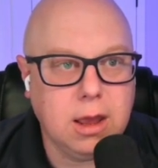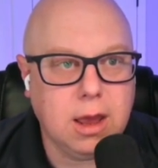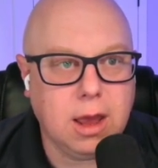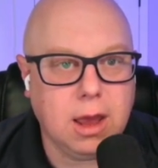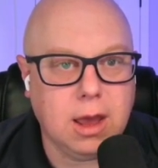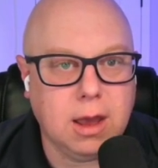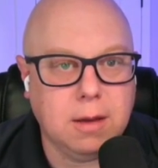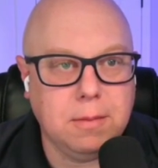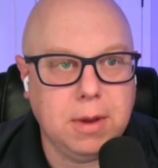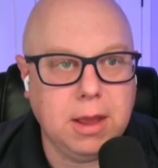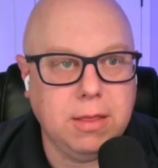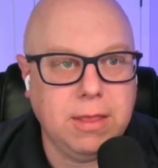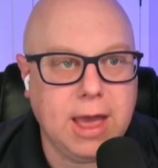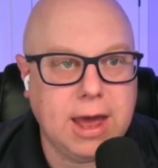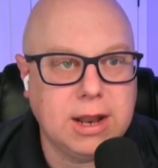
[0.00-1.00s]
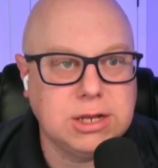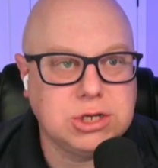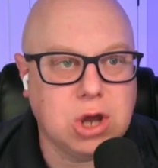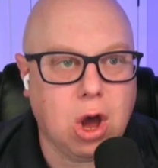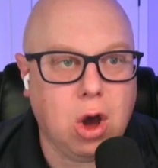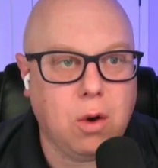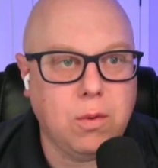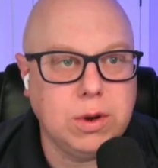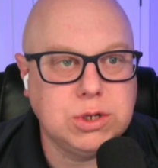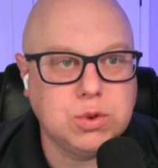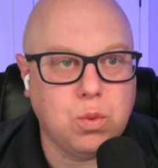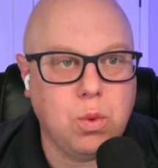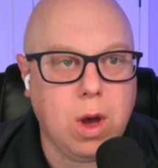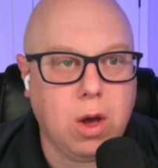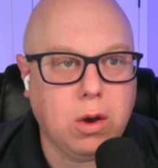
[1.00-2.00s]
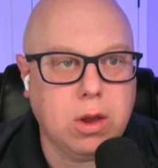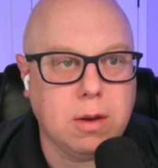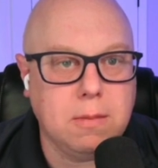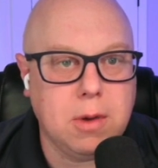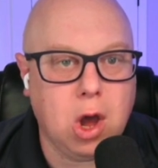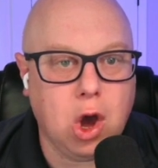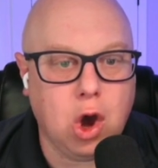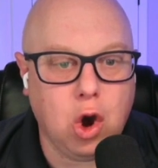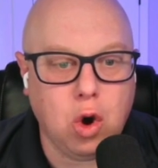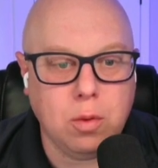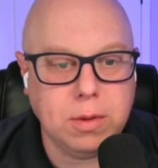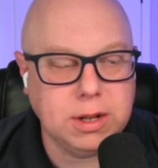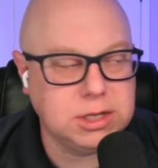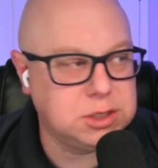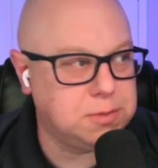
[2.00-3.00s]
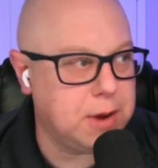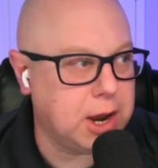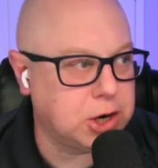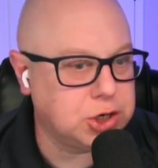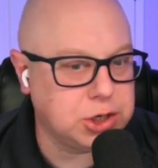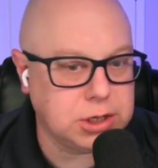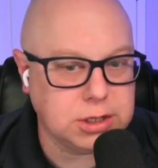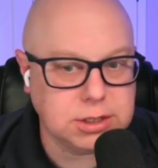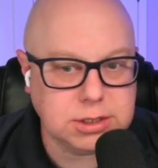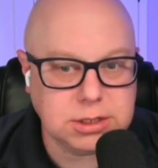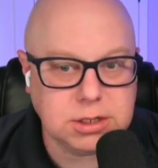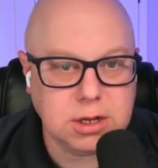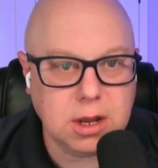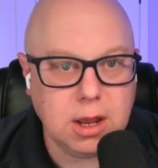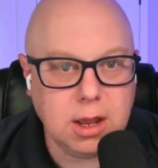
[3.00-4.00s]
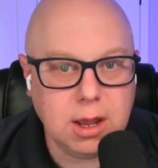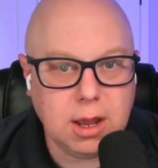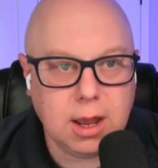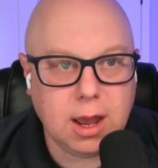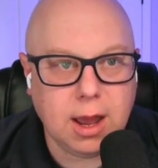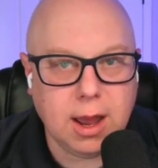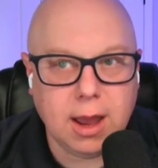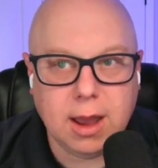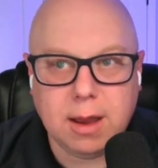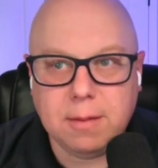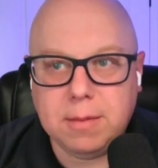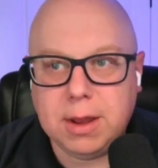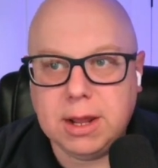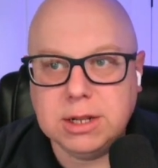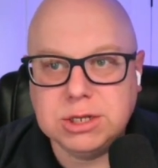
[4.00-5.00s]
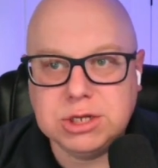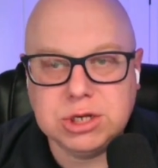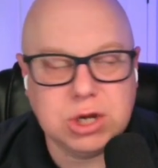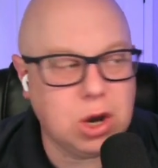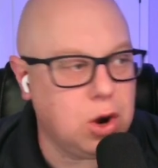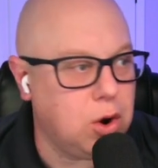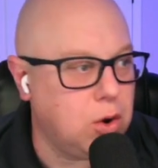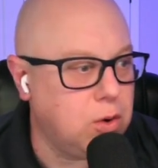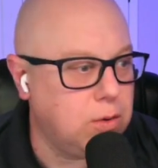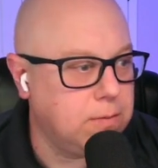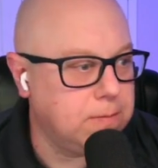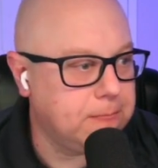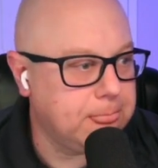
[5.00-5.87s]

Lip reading: and that is always welcome home inspections, and so.